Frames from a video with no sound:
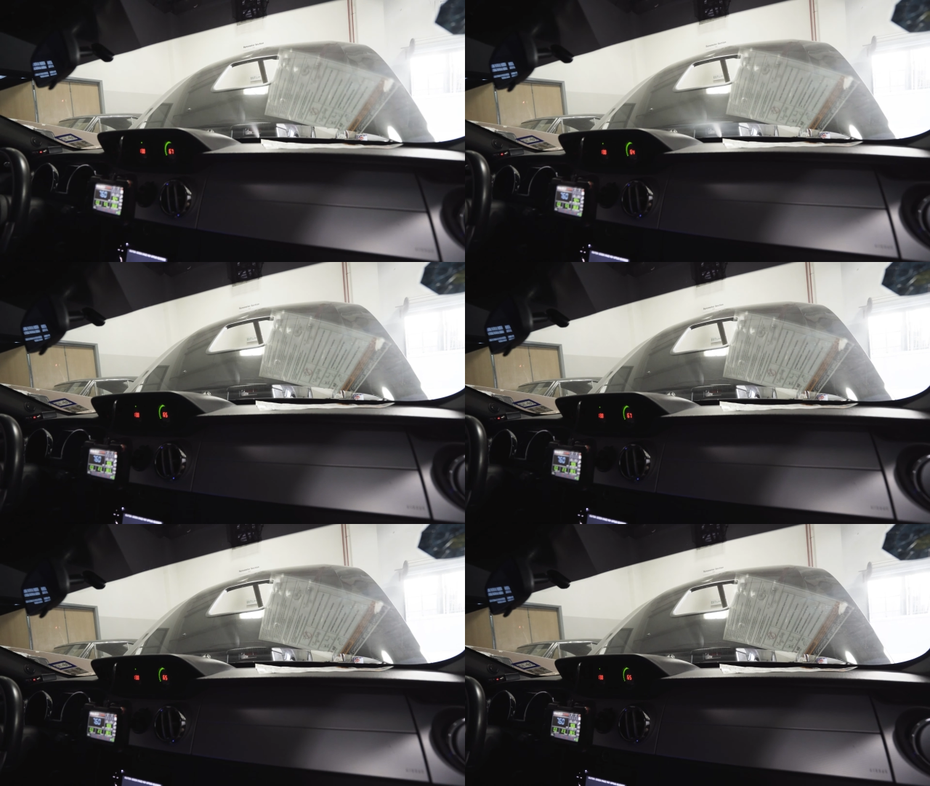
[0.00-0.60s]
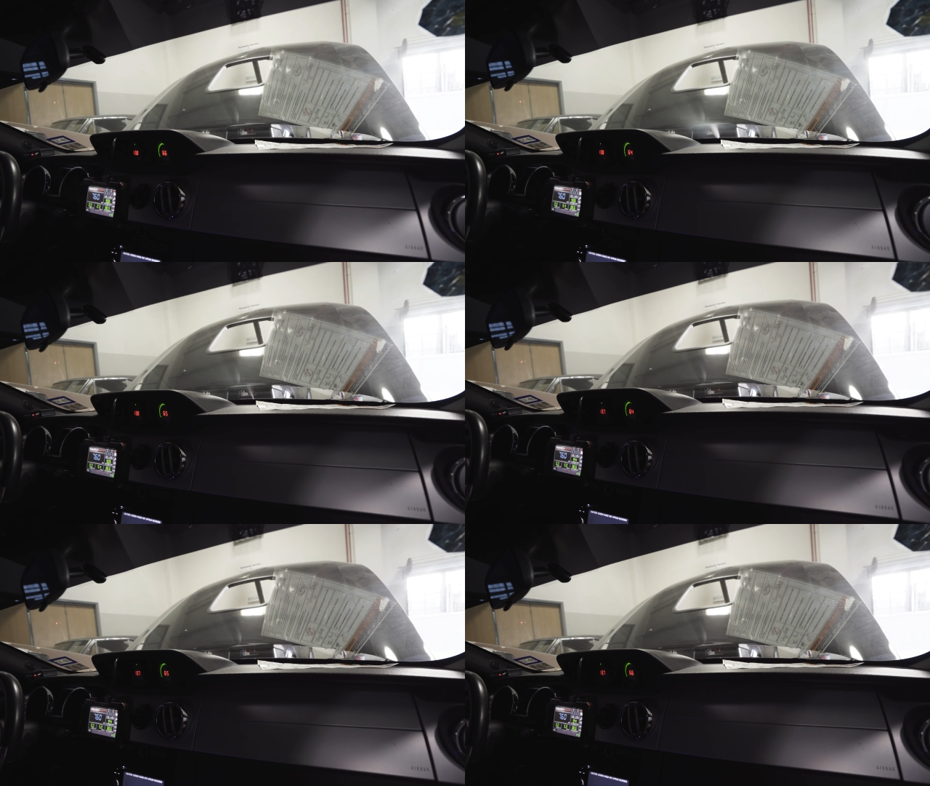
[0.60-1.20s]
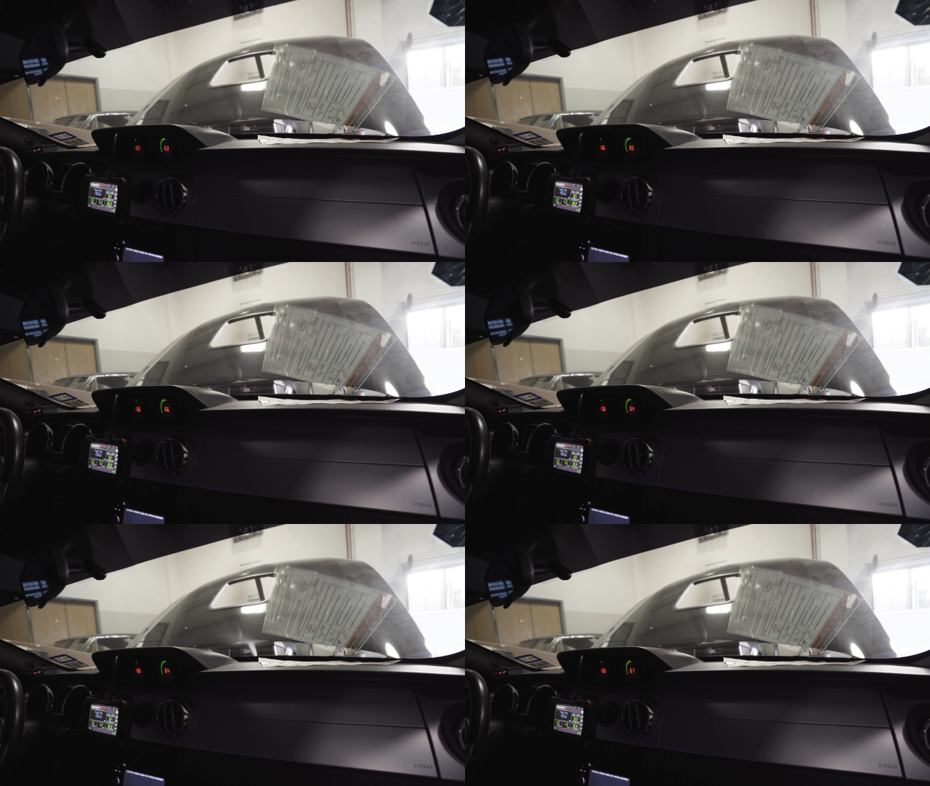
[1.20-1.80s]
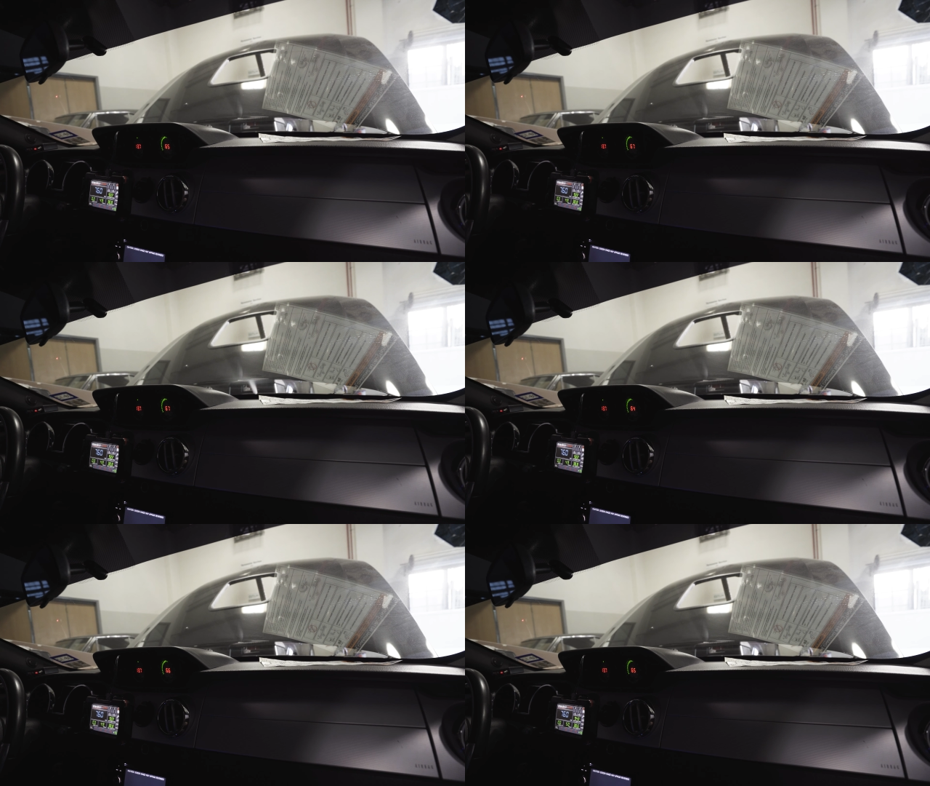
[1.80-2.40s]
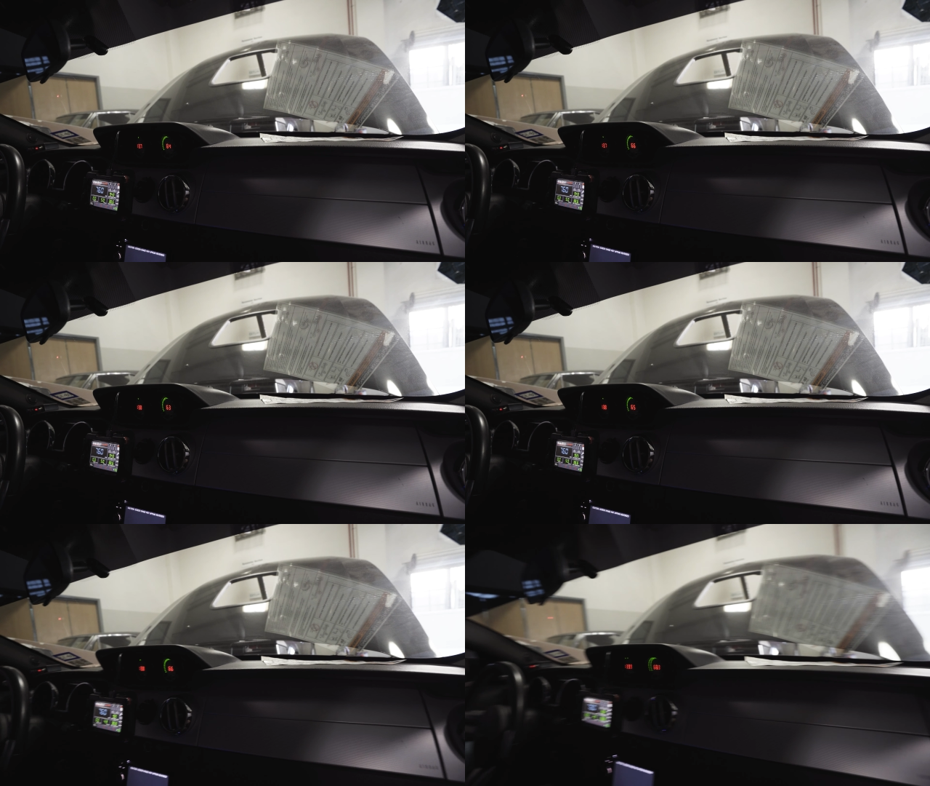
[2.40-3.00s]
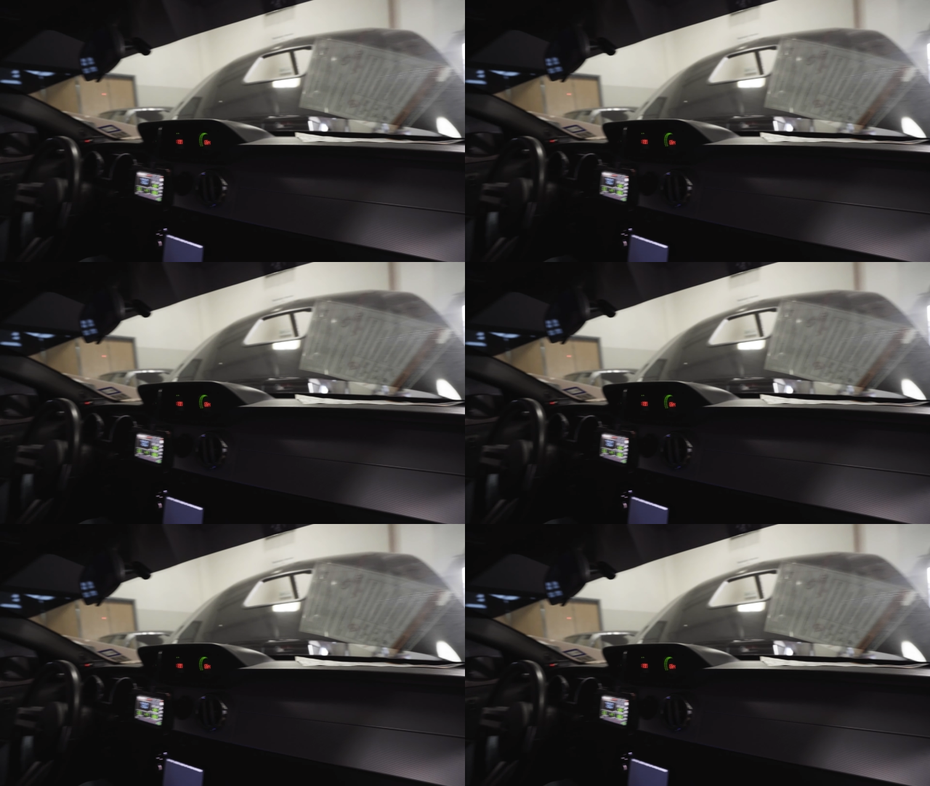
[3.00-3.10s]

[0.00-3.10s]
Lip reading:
(no speaker visible)